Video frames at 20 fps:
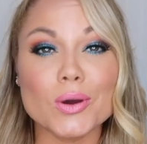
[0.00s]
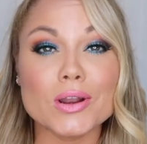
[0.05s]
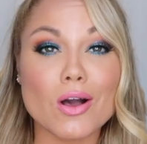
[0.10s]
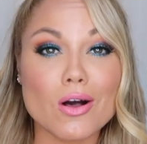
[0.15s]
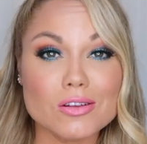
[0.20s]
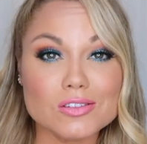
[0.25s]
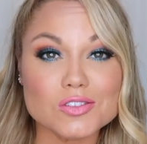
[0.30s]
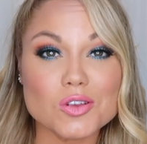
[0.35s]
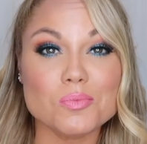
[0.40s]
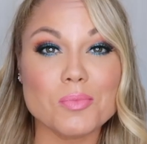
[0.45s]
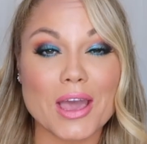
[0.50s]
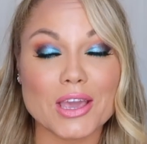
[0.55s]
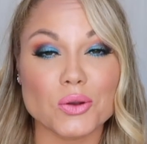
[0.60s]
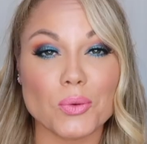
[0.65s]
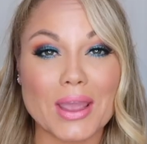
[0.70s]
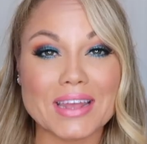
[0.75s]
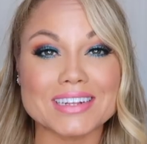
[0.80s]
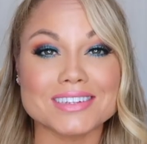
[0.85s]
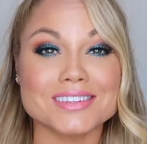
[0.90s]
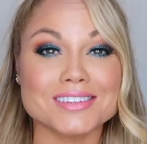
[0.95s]
had also
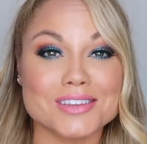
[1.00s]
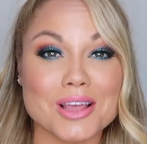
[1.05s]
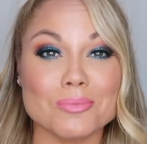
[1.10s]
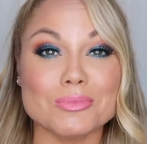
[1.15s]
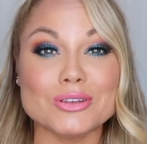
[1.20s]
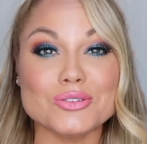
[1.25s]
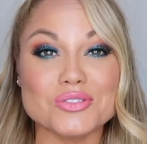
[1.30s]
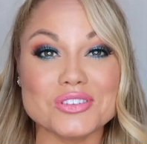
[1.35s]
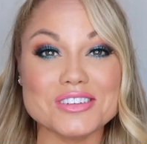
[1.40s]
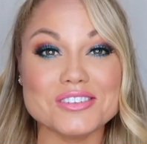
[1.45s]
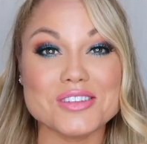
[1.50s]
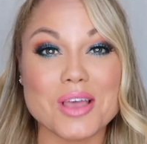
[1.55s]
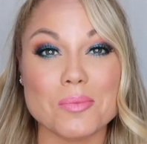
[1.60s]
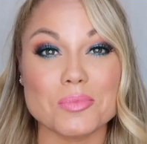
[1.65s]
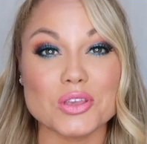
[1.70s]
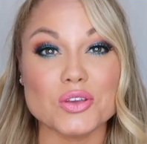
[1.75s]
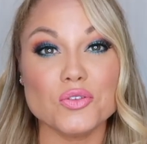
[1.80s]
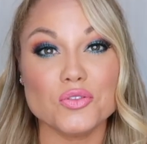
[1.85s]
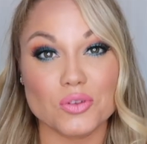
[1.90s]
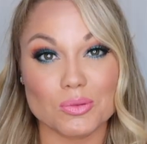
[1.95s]
migrated to
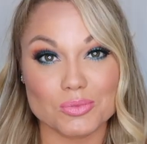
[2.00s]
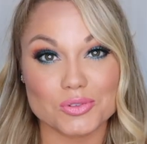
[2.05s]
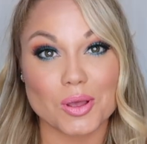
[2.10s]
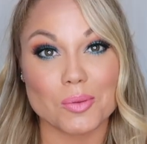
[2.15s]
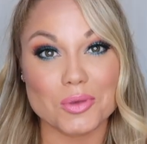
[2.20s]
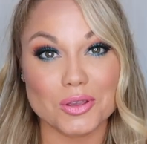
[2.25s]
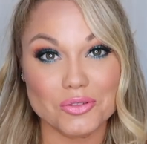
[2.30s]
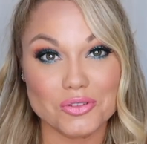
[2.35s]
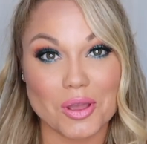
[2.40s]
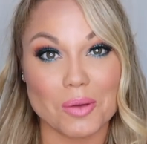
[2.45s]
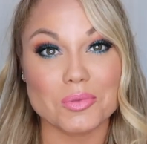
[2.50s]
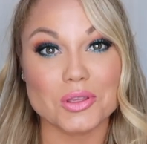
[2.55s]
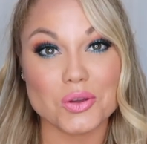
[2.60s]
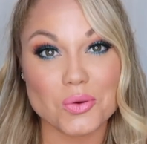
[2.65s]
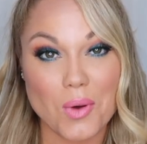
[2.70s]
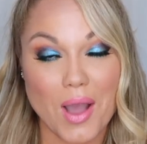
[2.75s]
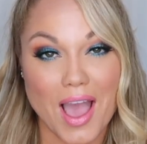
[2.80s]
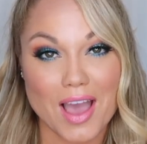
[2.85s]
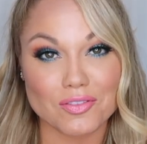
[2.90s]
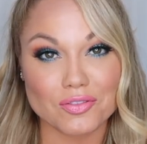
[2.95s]
WCW from
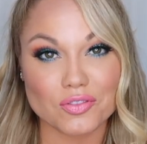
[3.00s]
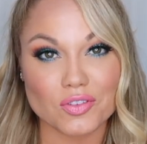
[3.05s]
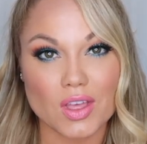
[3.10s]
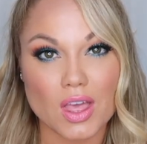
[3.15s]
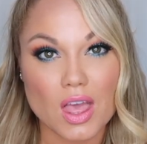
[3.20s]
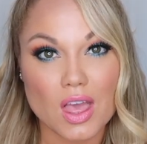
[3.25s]
WWF.